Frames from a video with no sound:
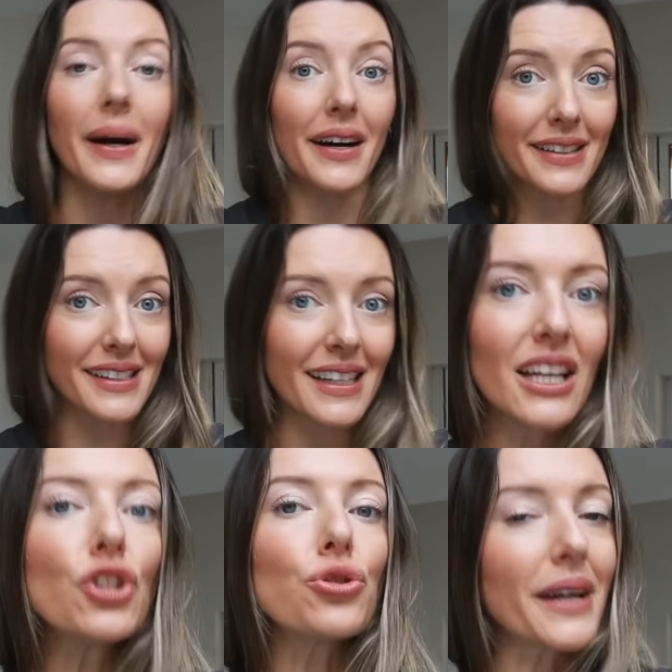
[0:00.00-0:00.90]
but
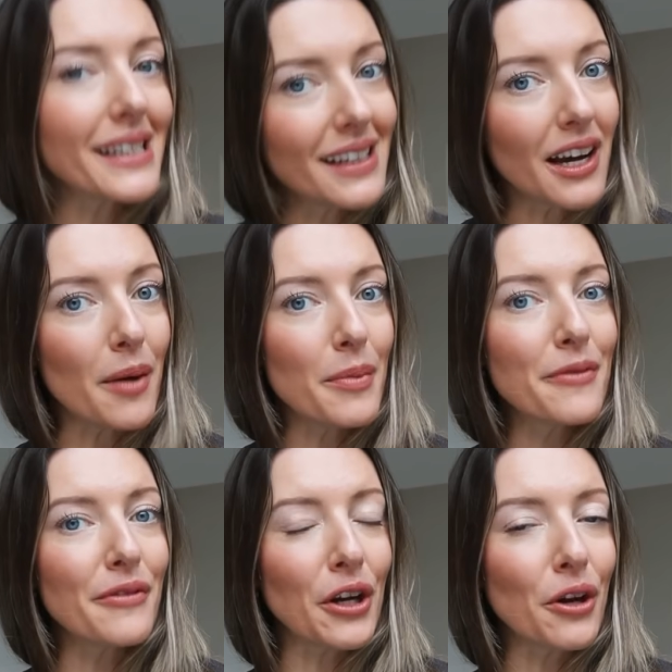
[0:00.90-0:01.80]
dressing up
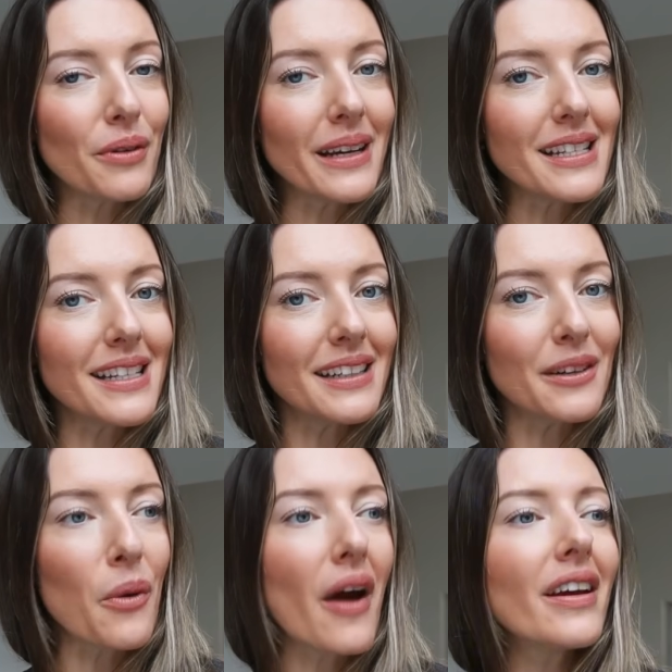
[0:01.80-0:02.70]
for no
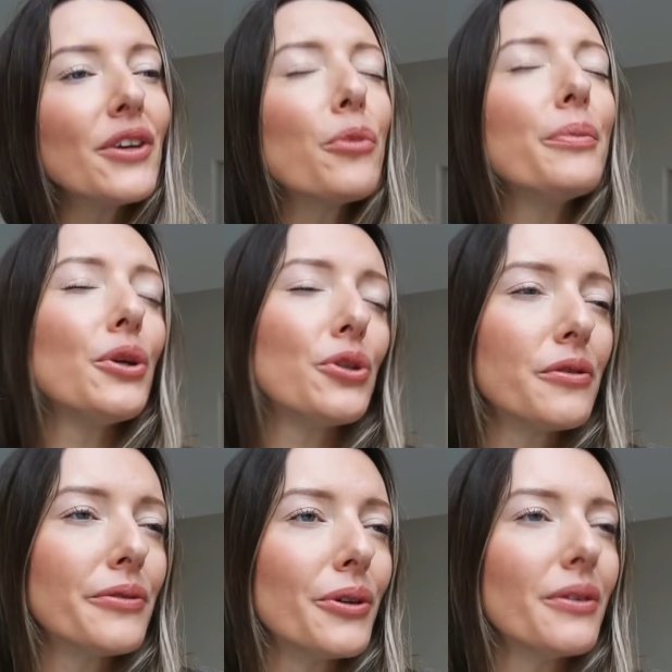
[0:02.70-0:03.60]
reason, wearing your
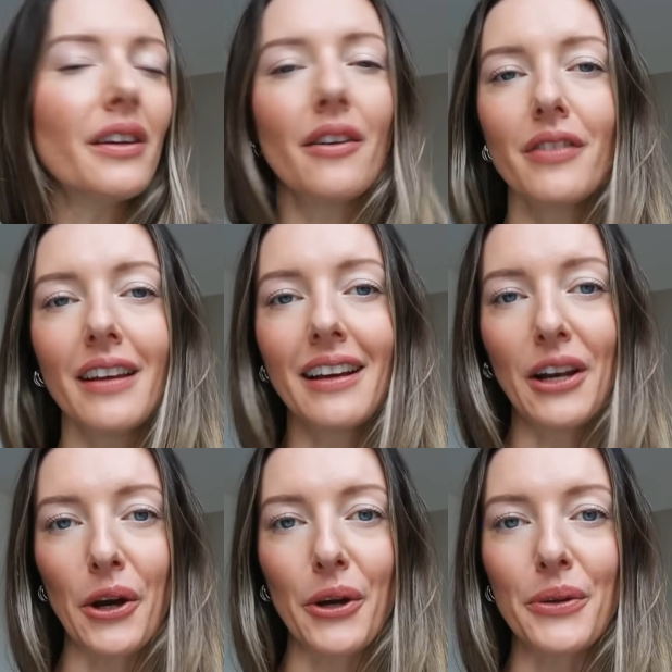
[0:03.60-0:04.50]
beautiful, lovely
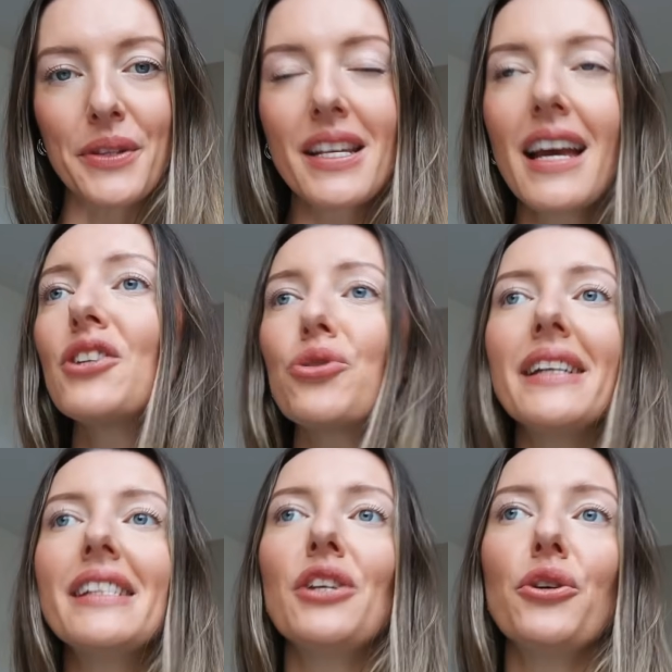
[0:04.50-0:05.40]
clothes, treating